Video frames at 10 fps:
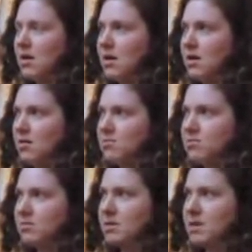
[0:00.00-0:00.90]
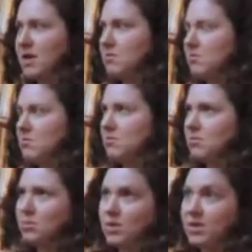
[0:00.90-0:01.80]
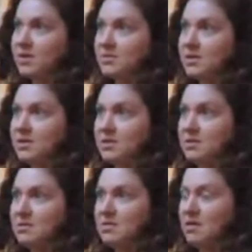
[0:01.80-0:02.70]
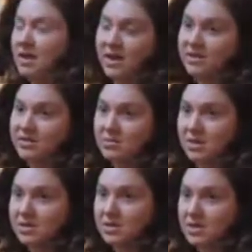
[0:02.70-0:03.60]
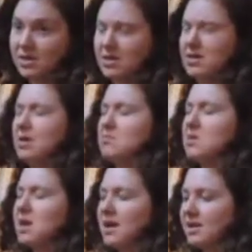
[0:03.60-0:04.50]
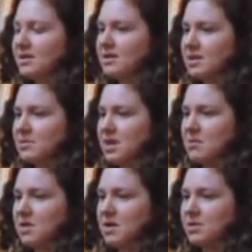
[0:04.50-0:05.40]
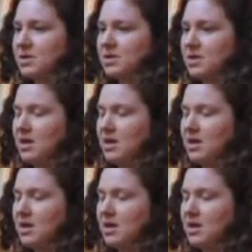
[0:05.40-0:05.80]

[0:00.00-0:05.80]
uh, get more experience in archives, basically. Um, mm. at the same time, I was.